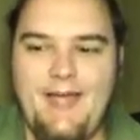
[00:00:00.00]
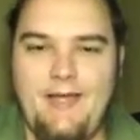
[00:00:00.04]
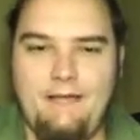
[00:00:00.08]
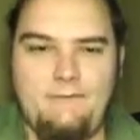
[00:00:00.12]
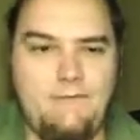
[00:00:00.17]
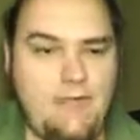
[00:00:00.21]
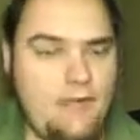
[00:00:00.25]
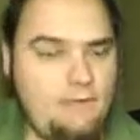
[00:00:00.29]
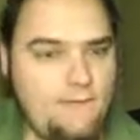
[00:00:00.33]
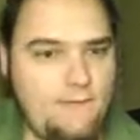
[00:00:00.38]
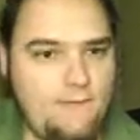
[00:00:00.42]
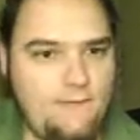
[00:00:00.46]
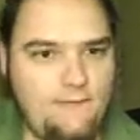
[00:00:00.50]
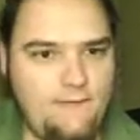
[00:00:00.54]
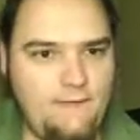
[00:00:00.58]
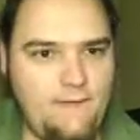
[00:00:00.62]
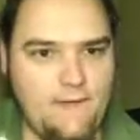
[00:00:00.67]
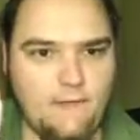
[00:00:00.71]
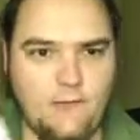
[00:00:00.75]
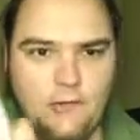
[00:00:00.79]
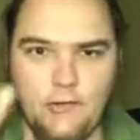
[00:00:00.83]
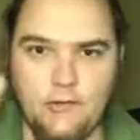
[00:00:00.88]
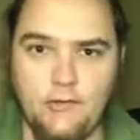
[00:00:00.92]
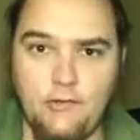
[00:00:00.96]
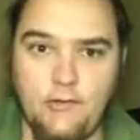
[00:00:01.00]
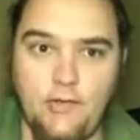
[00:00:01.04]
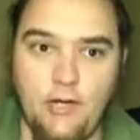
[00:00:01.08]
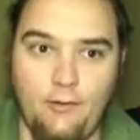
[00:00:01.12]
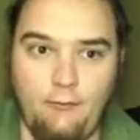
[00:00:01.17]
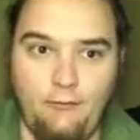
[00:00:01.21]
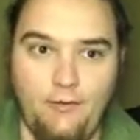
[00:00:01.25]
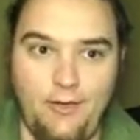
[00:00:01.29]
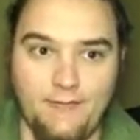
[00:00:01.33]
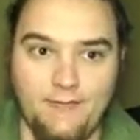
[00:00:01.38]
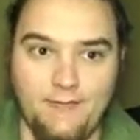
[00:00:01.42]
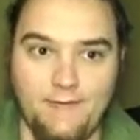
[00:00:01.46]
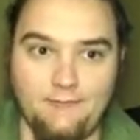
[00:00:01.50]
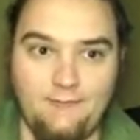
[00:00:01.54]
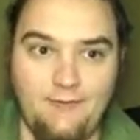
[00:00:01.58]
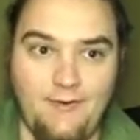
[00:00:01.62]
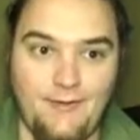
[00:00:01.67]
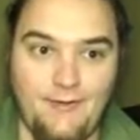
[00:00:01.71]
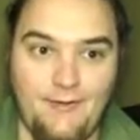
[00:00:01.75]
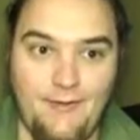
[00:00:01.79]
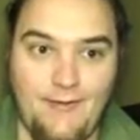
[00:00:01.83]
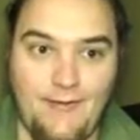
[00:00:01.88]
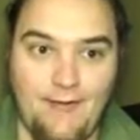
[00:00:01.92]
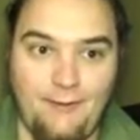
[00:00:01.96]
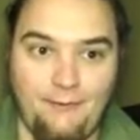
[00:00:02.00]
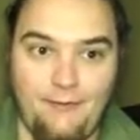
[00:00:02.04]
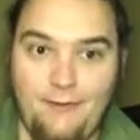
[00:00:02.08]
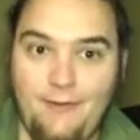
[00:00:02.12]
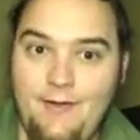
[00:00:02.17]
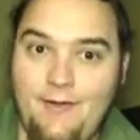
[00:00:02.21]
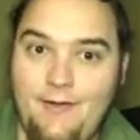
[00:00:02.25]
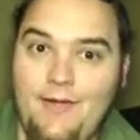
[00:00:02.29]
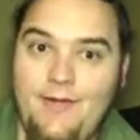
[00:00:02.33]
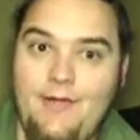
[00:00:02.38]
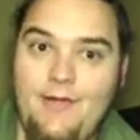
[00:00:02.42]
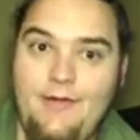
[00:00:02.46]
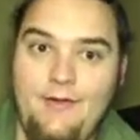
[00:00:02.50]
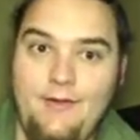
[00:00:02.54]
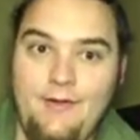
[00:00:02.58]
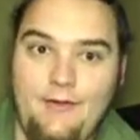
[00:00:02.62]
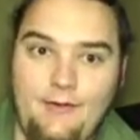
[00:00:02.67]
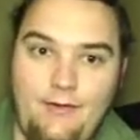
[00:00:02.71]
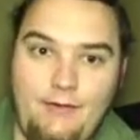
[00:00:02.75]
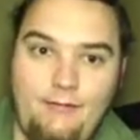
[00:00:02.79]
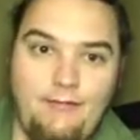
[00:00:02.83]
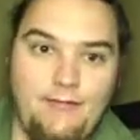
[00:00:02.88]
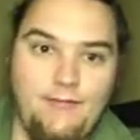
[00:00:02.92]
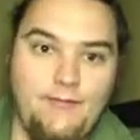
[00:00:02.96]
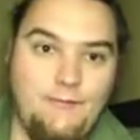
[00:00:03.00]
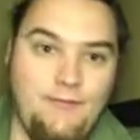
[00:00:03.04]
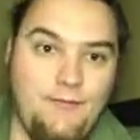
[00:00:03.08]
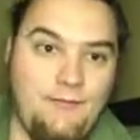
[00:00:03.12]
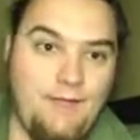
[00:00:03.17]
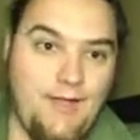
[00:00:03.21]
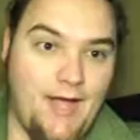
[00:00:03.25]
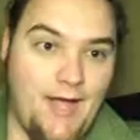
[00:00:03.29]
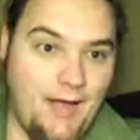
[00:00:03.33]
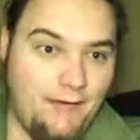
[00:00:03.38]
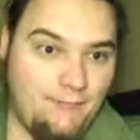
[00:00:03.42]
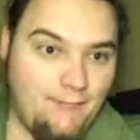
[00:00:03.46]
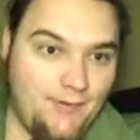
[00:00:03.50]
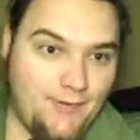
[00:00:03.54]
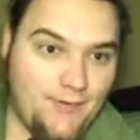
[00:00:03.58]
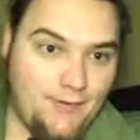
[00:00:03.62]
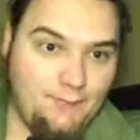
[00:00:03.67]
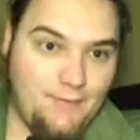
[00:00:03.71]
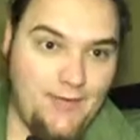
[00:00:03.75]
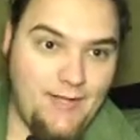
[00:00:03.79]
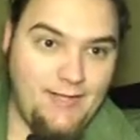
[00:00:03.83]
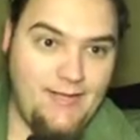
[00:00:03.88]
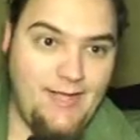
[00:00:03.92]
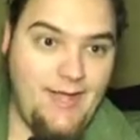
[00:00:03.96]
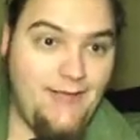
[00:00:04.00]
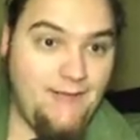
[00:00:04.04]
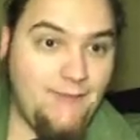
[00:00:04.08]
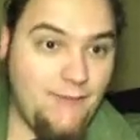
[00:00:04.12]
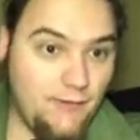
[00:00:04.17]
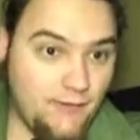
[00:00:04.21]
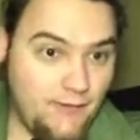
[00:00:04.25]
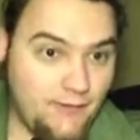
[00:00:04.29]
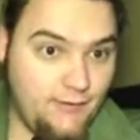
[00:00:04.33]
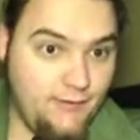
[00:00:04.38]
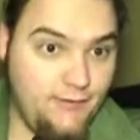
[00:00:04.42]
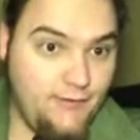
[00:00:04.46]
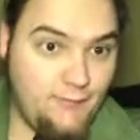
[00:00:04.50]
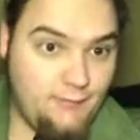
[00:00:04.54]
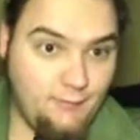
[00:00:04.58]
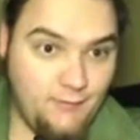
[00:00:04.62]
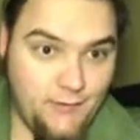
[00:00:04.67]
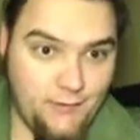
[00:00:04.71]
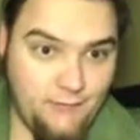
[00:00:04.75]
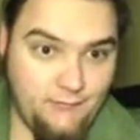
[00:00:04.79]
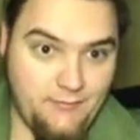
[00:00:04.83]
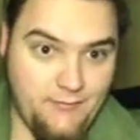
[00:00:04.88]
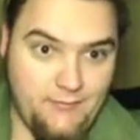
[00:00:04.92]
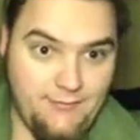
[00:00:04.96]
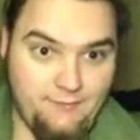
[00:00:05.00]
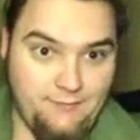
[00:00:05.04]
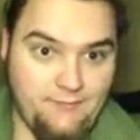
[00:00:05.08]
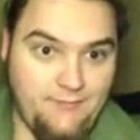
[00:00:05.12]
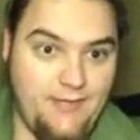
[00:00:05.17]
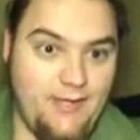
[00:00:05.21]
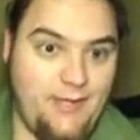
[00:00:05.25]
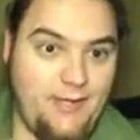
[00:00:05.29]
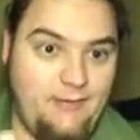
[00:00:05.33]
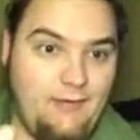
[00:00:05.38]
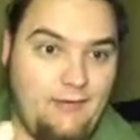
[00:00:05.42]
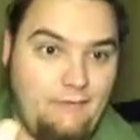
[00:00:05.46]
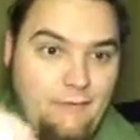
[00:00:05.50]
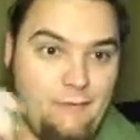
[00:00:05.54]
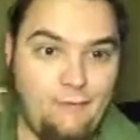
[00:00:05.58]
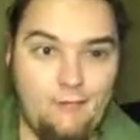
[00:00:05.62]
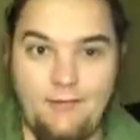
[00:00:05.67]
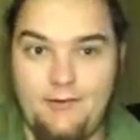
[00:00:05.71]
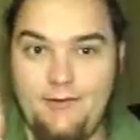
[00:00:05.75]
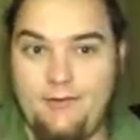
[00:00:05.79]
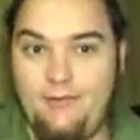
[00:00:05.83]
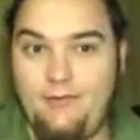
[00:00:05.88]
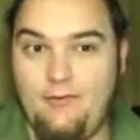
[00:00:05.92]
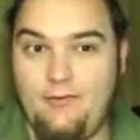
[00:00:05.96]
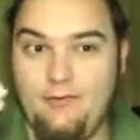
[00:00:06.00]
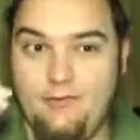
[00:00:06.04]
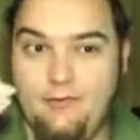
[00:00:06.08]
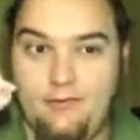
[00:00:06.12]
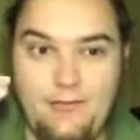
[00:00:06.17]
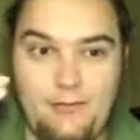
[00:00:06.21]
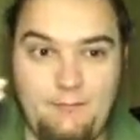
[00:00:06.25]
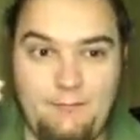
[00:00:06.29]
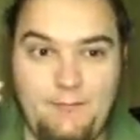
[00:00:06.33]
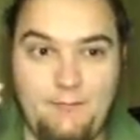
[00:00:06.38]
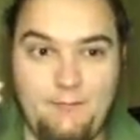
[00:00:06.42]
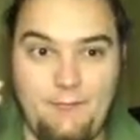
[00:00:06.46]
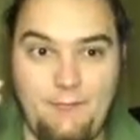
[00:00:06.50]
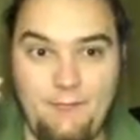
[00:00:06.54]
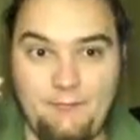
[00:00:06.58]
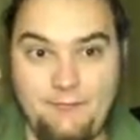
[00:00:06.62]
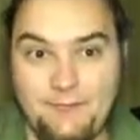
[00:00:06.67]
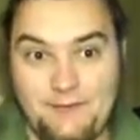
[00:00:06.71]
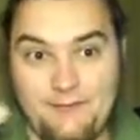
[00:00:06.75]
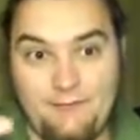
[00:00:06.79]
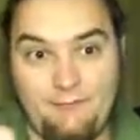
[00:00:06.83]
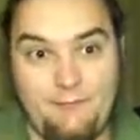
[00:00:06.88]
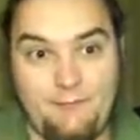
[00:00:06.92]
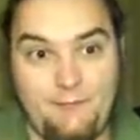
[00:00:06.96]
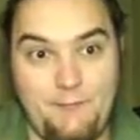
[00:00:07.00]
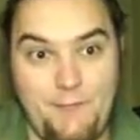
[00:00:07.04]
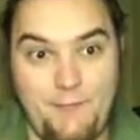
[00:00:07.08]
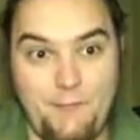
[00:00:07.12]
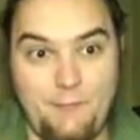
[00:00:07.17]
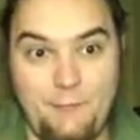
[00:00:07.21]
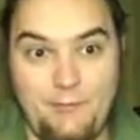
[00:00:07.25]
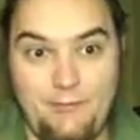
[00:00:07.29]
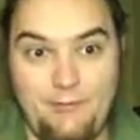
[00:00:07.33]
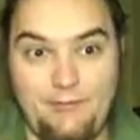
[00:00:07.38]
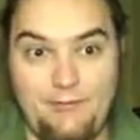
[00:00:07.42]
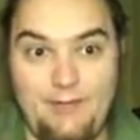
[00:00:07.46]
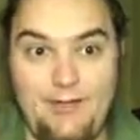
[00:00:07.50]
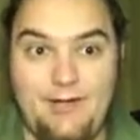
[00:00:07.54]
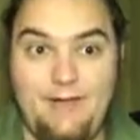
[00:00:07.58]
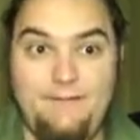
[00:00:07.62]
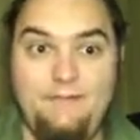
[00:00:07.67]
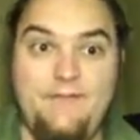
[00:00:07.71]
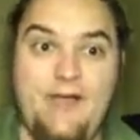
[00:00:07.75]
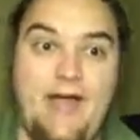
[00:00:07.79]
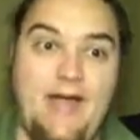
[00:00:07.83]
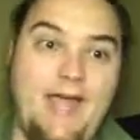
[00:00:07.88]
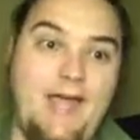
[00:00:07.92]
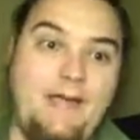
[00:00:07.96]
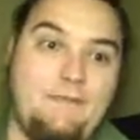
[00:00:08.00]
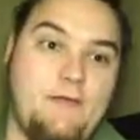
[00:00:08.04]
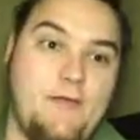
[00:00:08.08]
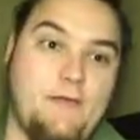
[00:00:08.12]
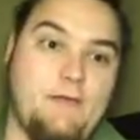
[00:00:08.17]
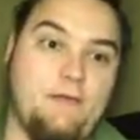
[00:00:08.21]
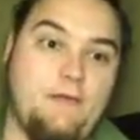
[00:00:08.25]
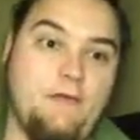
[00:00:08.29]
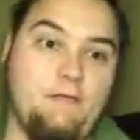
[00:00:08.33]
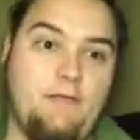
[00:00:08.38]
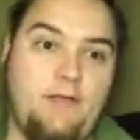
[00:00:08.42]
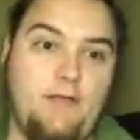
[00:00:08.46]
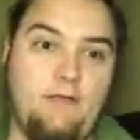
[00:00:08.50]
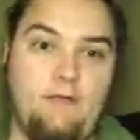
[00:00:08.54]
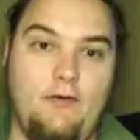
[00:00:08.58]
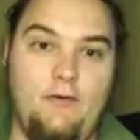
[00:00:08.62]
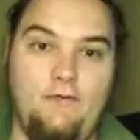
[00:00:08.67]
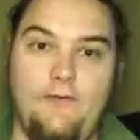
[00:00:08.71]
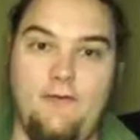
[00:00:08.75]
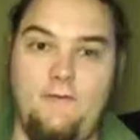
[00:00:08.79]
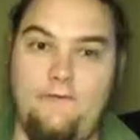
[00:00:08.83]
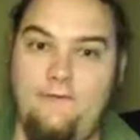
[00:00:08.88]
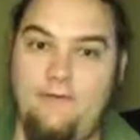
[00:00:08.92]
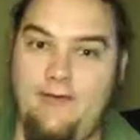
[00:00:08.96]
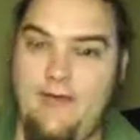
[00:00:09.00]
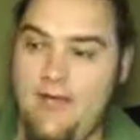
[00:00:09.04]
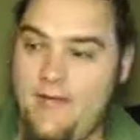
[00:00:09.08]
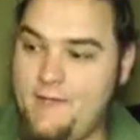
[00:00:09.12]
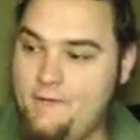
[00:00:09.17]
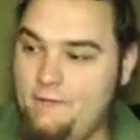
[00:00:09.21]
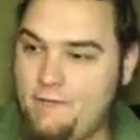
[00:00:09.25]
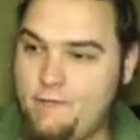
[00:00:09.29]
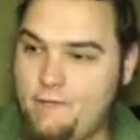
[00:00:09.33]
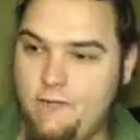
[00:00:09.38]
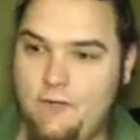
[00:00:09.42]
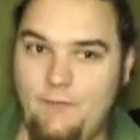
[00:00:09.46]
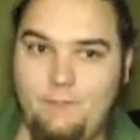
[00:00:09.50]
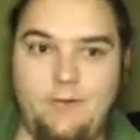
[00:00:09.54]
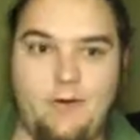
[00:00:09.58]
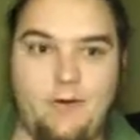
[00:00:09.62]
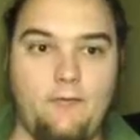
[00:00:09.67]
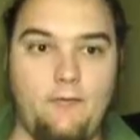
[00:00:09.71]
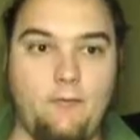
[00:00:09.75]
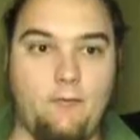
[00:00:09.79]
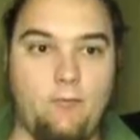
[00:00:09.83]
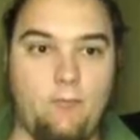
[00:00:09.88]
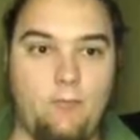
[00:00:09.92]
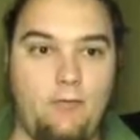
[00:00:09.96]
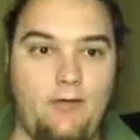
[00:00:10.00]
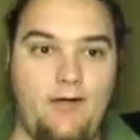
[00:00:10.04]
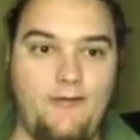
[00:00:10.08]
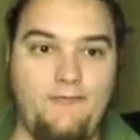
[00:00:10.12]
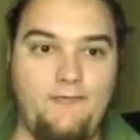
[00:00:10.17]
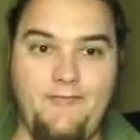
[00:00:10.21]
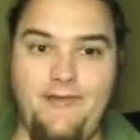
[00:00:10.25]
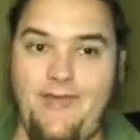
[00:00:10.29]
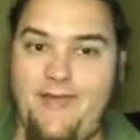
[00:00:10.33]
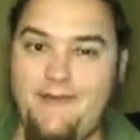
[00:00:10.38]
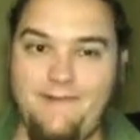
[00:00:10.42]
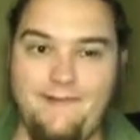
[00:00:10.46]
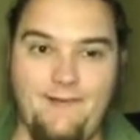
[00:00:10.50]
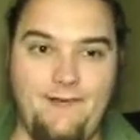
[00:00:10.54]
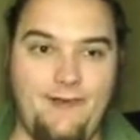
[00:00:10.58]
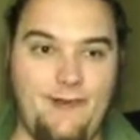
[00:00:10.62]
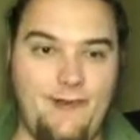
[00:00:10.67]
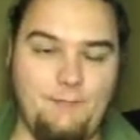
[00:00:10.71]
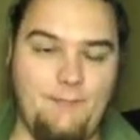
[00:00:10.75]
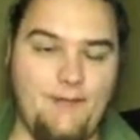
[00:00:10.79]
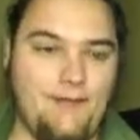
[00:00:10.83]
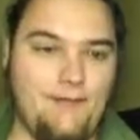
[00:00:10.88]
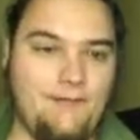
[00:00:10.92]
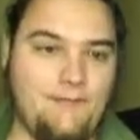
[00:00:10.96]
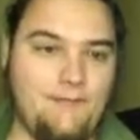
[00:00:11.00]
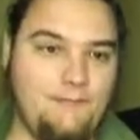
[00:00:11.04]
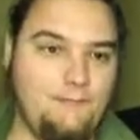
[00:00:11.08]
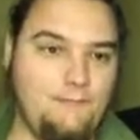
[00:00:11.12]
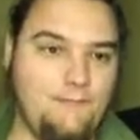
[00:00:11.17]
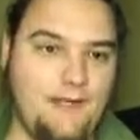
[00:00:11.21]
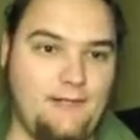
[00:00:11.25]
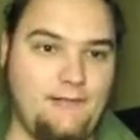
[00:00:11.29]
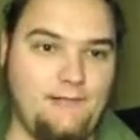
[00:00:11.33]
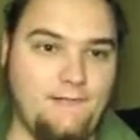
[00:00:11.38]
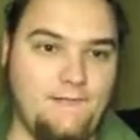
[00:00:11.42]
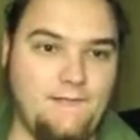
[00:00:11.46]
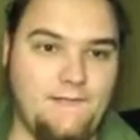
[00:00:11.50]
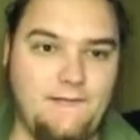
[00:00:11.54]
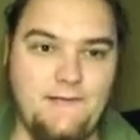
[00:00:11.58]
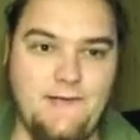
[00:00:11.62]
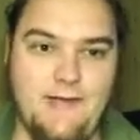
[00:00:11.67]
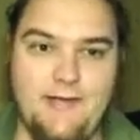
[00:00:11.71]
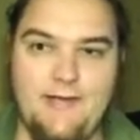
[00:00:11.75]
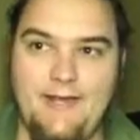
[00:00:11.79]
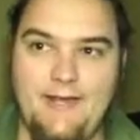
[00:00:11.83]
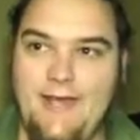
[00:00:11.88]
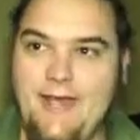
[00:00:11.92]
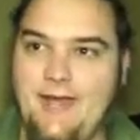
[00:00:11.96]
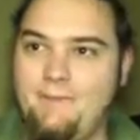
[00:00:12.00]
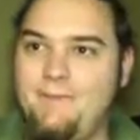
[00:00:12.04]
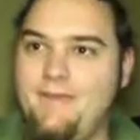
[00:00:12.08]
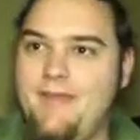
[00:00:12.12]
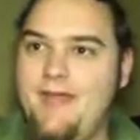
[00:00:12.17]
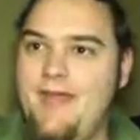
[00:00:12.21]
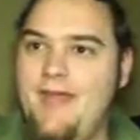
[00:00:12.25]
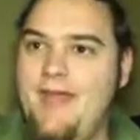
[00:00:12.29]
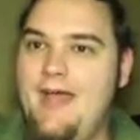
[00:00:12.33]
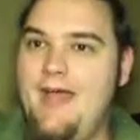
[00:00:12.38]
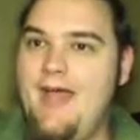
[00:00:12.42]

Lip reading: if you haven't seen this, go watch it right now. Go watch the movie. I recommend it. It's a good movie. If you want to know a little bit more, but you don't want to be spoiled on it, I have another review on this, the Age of Ultron part 1. It's on my YouTube channel. Just check it out.